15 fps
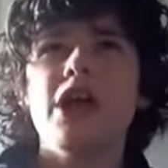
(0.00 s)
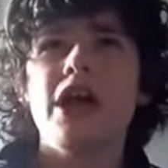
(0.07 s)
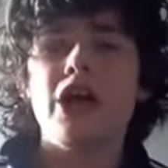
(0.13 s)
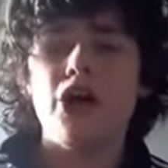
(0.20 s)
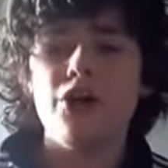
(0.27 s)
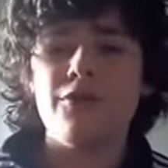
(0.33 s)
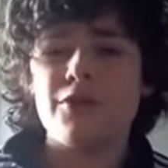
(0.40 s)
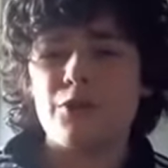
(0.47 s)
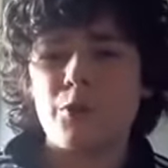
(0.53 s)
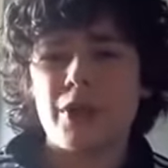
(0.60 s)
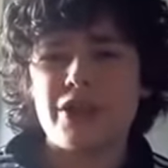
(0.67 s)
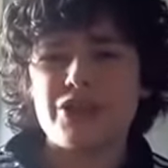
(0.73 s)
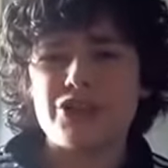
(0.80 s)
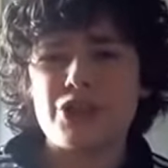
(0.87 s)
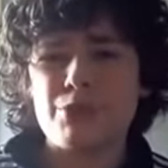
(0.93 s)
Over the
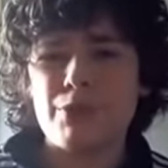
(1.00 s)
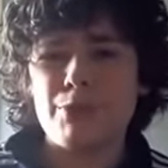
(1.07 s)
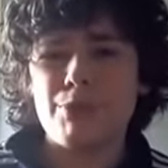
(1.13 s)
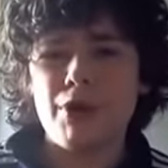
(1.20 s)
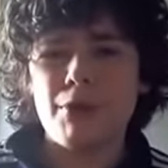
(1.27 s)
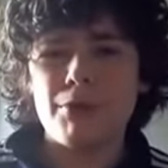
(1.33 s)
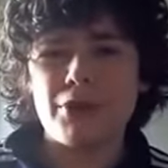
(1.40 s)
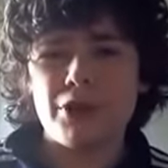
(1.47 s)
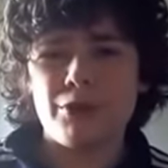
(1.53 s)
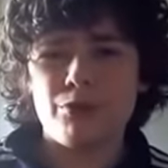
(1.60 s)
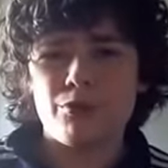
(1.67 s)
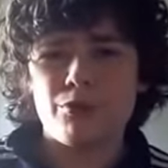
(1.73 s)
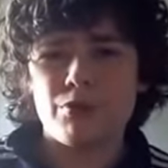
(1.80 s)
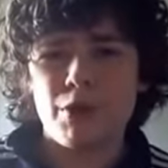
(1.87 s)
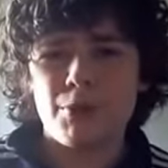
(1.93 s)
winter, we probably
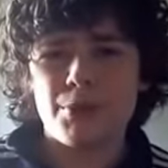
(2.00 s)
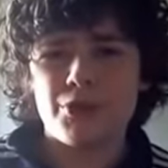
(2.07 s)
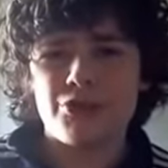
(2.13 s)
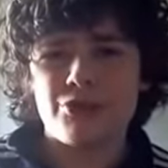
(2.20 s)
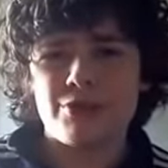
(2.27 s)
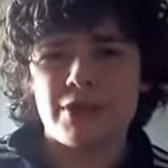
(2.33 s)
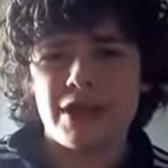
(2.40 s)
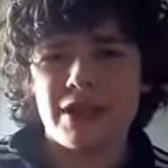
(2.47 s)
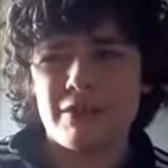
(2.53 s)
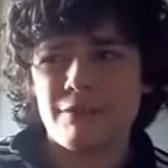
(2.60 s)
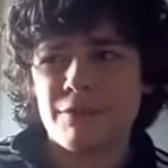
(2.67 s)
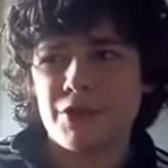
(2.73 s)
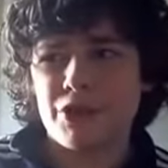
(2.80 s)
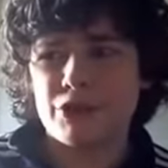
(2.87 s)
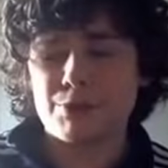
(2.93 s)
won't be doing any
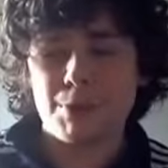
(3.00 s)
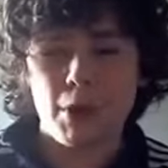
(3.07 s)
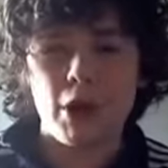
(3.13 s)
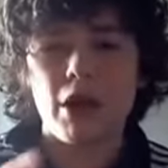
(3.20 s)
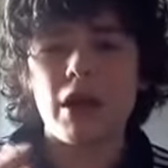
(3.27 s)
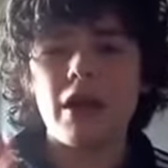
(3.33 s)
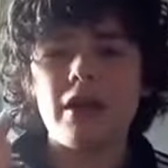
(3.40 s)
videos, but